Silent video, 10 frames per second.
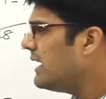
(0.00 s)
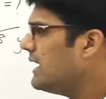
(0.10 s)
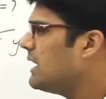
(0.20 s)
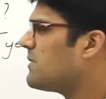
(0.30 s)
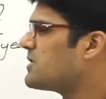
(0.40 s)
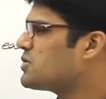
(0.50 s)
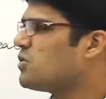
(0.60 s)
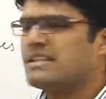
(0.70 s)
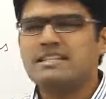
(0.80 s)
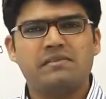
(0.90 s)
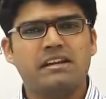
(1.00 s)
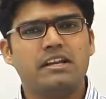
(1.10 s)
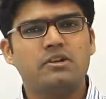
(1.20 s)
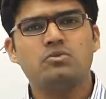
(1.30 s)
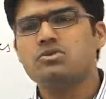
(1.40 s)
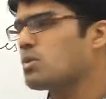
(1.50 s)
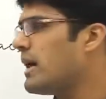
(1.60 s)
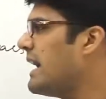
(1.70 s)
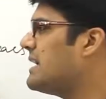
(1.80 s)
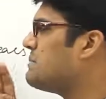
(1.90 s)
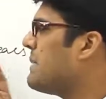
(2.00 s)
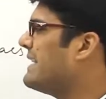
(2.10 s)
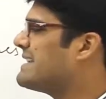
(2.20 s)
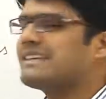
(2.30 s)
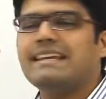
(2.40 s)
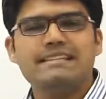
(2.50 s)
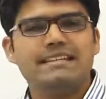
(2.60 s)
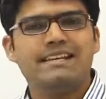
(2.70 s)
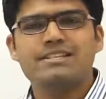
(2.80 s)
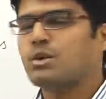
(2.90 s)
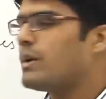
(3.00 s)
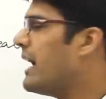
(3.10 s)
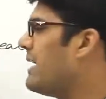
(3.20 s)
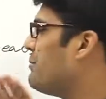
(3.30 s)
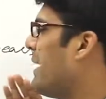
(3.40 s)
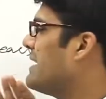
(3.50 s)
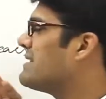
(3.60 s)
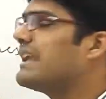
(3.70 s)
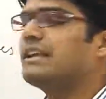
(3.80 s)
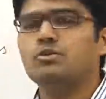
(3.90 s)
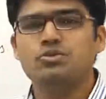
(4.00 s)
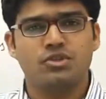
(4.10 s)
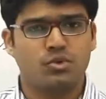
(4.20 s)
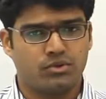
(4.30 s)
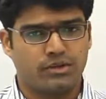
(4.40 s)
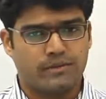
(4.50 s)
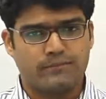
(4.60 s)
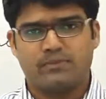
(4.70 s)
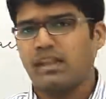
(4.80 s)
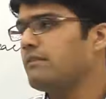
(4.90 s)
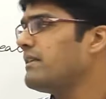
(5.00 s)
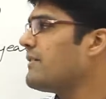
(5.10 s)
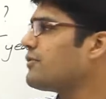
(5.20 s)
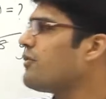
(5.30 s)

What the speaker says: equals to 172 squared minus 88 squared minus 8203. And we have to